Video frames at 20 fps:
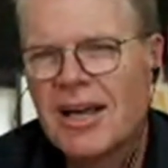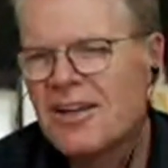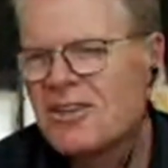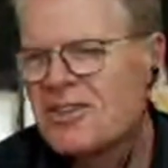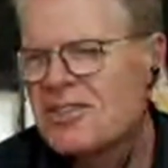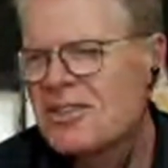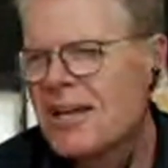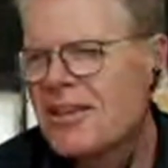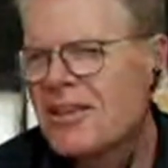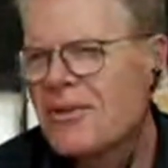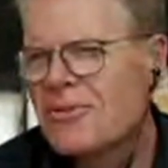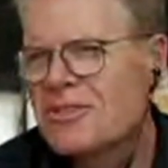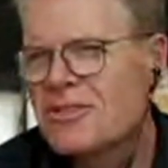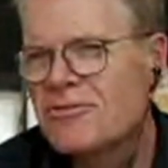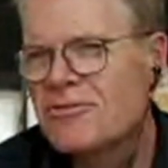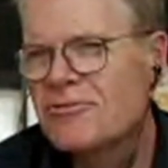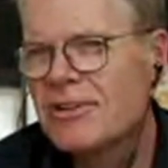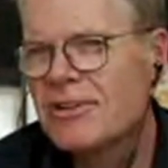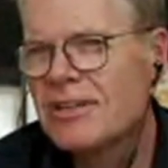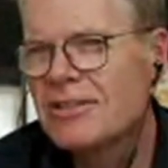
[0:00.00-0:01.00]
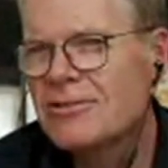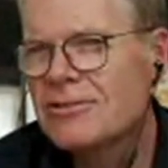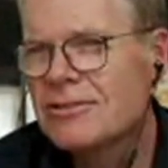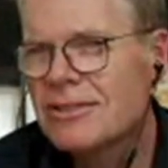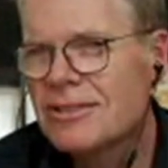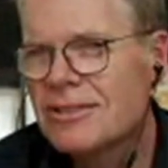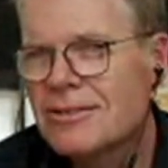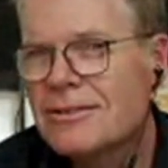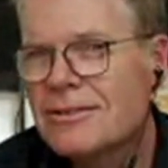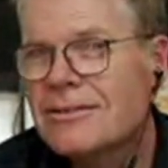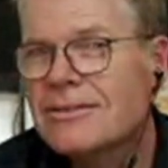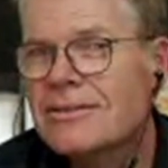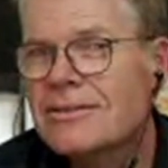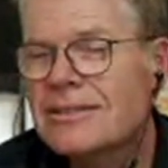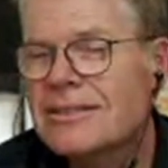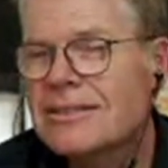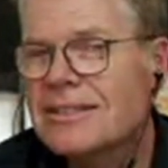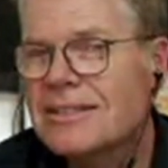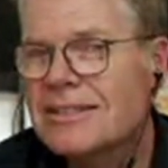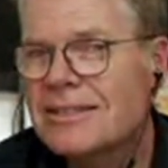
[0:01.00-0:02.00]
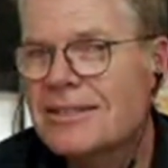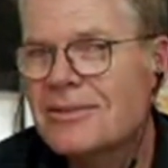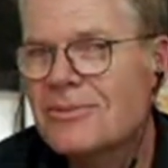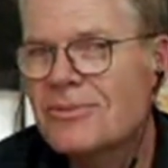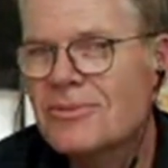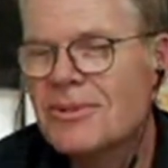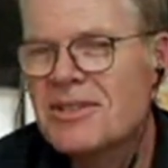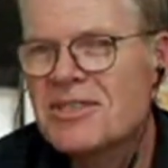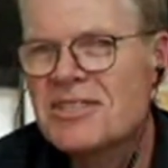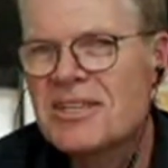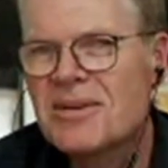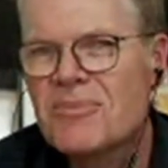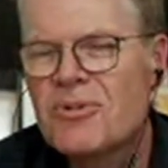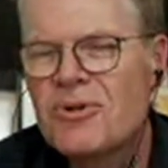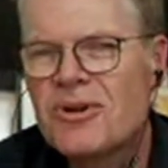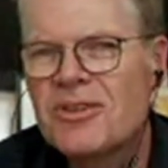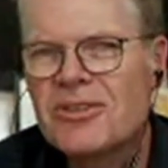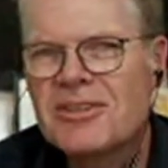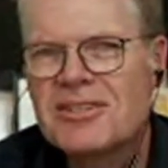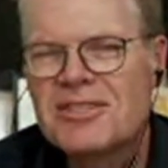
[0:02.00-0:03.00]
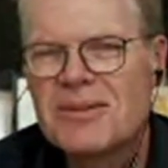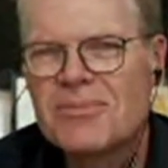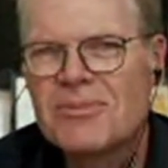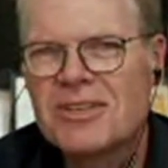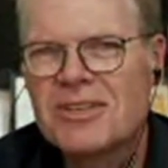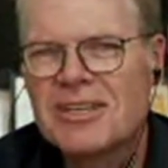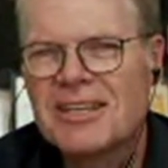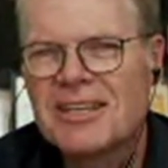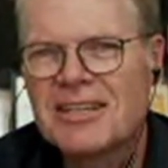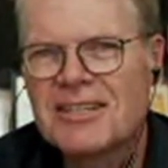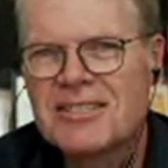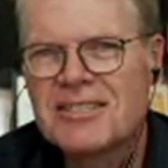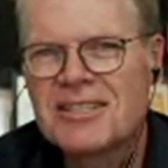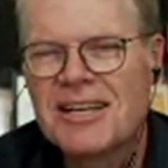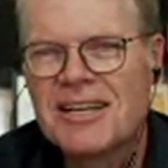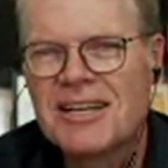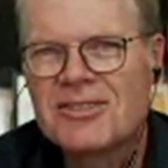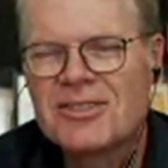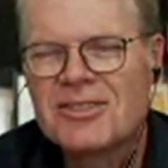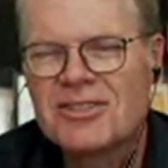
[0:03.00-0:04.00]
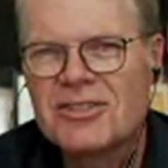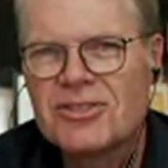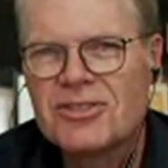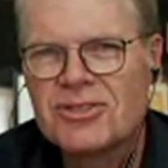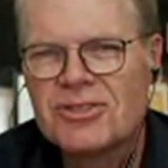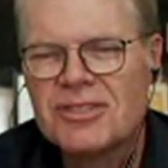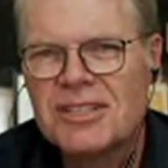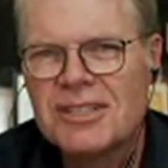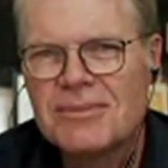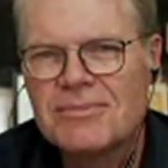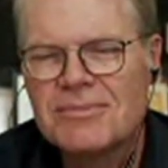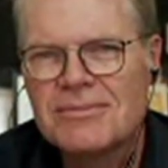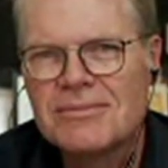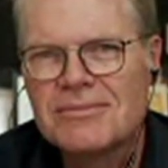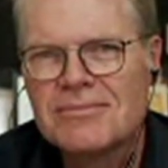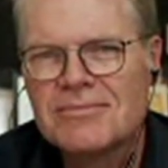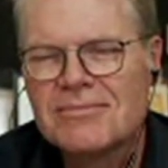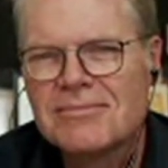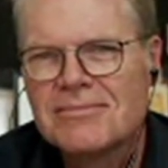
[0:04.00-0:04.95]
I understand there was a phone call at some point that tipped the scales and you joined up?